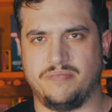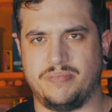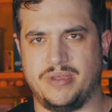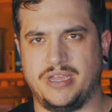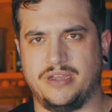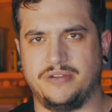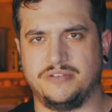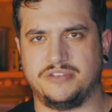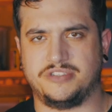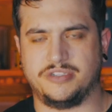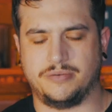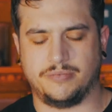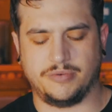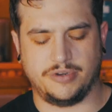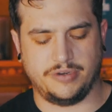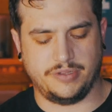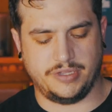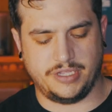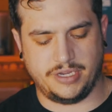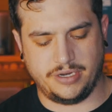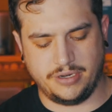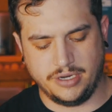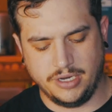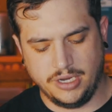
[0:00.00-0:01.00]
pounds, somewhere in
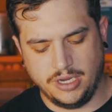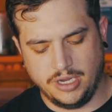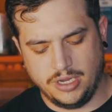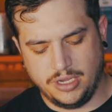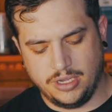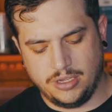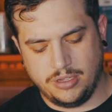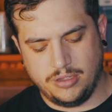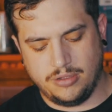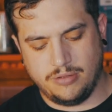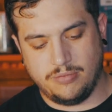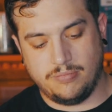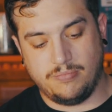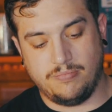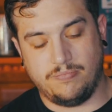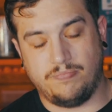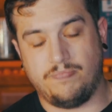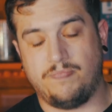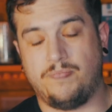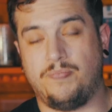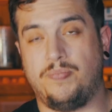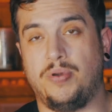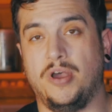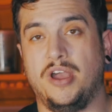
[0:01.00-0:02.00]
there,
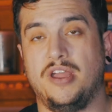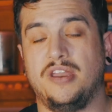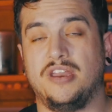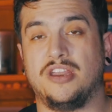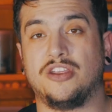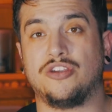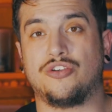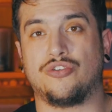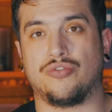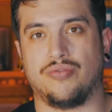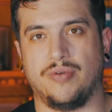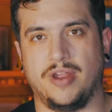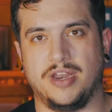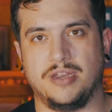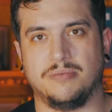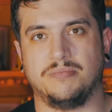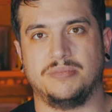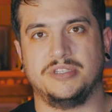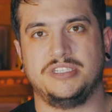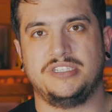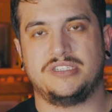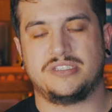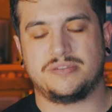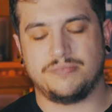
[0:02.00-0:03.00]
but
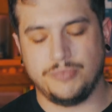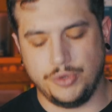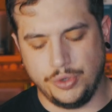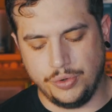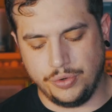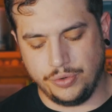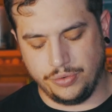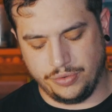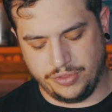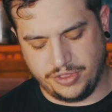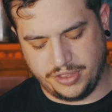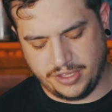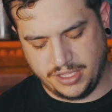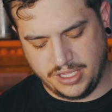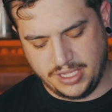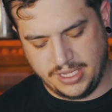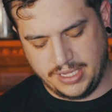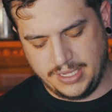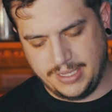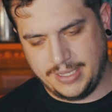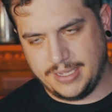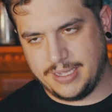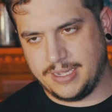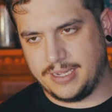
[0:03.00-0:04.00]
incredibly smooth.
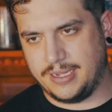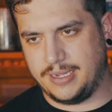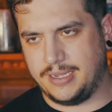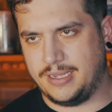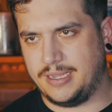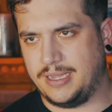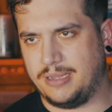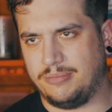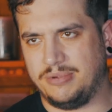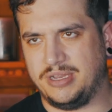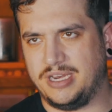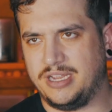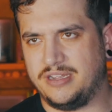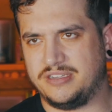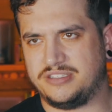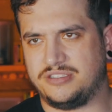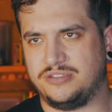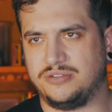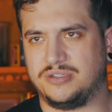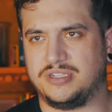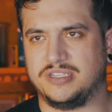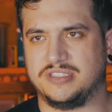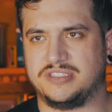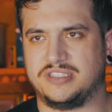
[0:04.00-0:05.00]
I mean, as
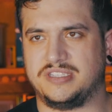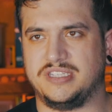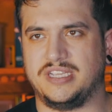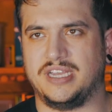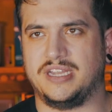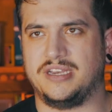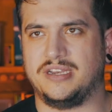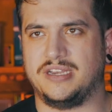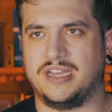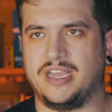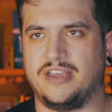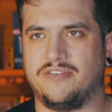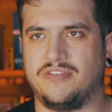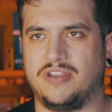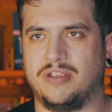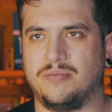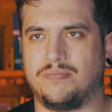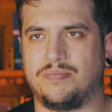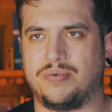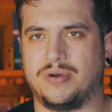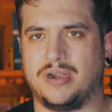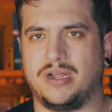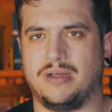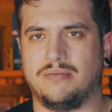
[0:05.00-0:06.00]
you can see, I didn't have any
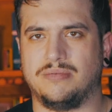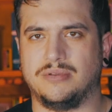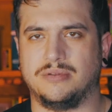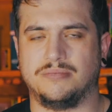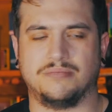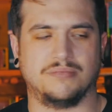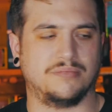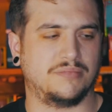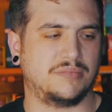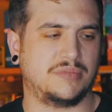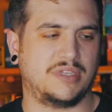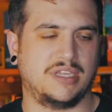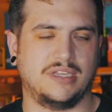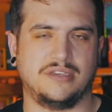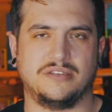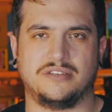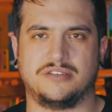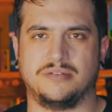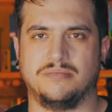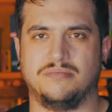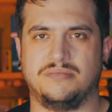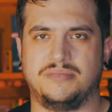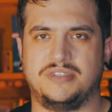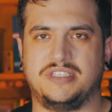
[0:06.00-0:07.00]
problem getting
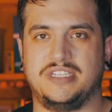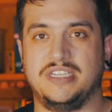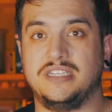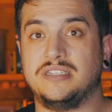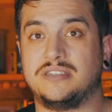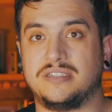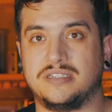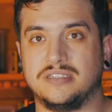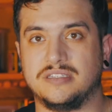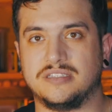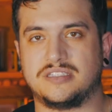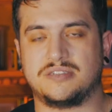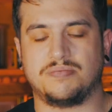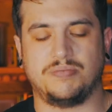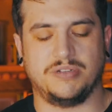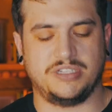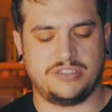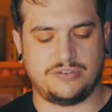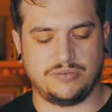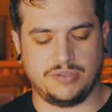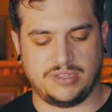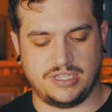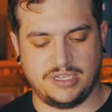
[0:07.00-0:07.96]
some decent splits with